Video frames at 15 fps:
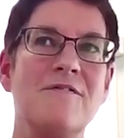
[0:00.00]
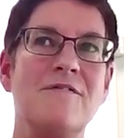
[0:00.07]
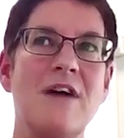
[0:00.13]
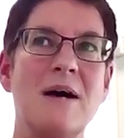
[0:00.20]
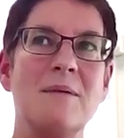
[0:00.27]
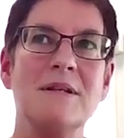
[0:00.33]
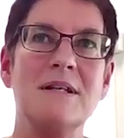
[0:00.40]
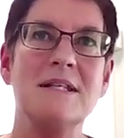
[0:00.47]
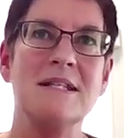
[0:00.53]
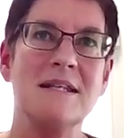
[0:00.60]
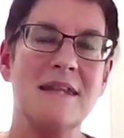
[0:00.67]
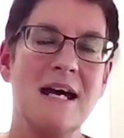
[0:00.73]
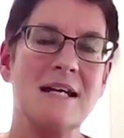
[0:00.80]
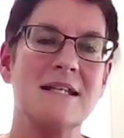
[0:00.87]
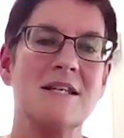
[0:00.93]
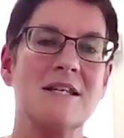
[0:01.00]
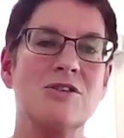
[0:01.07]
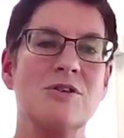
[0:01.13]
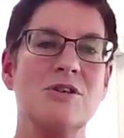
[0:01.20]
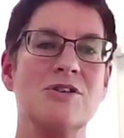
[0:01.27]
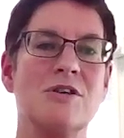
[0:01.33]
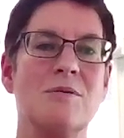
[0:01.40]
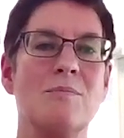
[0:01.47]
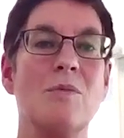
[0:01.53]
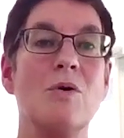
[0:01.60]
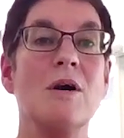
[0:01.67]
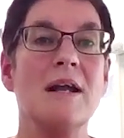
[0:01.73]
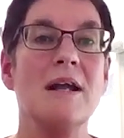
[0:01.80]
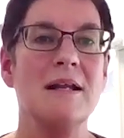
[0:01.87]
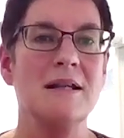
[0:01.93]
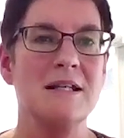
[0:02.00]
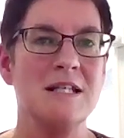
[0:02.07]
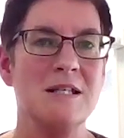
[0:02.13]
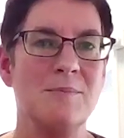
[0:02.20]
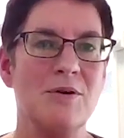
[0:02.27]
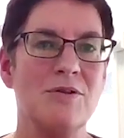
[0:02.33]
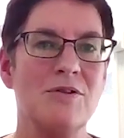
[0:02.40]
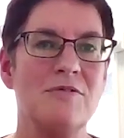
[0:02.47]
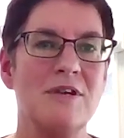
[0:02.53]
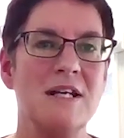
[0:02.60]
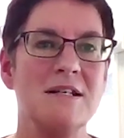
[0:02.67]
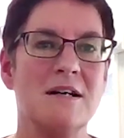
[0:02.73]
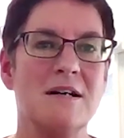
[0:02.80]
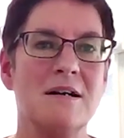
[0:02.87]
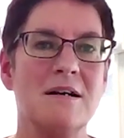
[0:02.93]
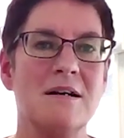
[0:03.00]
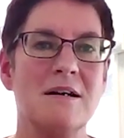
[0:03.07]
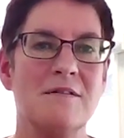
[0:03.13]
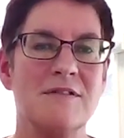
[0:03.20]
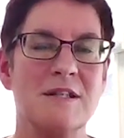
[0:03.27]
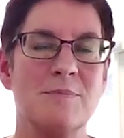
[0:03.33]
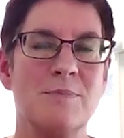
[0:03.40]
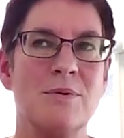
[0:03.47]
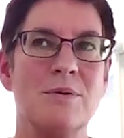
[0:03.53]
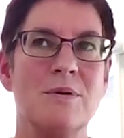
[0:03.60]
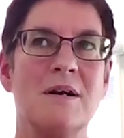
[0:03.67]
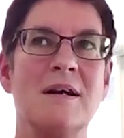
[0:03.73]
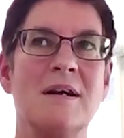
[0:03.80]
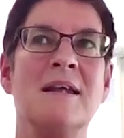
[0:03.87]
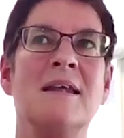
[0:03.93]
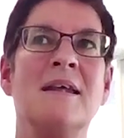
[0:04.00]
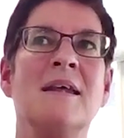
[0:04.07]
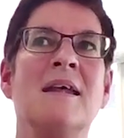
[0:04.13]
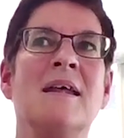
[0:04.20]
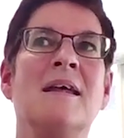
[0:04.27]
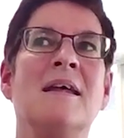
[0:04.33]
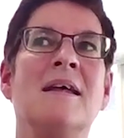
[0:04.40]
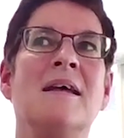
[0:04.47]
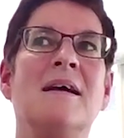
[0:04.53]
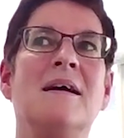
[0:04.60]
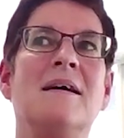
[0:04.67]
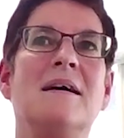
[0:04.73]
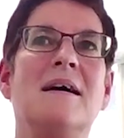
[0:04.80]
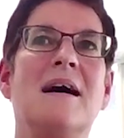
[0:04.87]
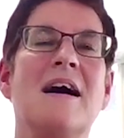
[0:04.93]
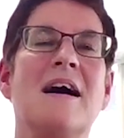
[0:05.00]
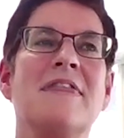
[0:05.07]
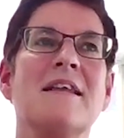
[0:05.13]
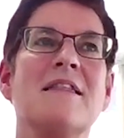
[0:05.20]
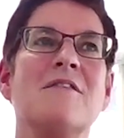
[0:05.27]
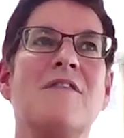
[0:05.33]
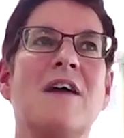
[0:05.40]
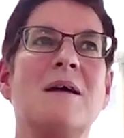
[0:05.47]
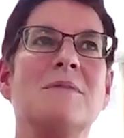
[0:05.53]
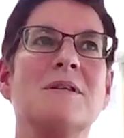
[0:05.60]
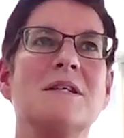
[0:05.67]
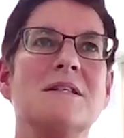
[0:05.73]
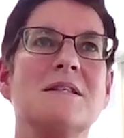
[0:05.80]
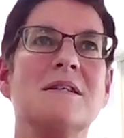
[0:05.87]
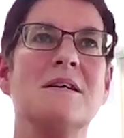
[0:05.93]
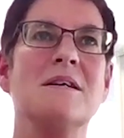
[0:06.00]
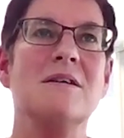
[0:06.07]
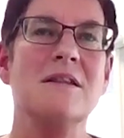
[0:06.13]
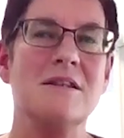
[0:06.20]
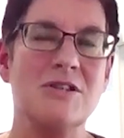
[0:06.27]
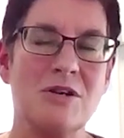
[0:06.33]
families in that situation are more likely to be on the radar of support. I think the families and the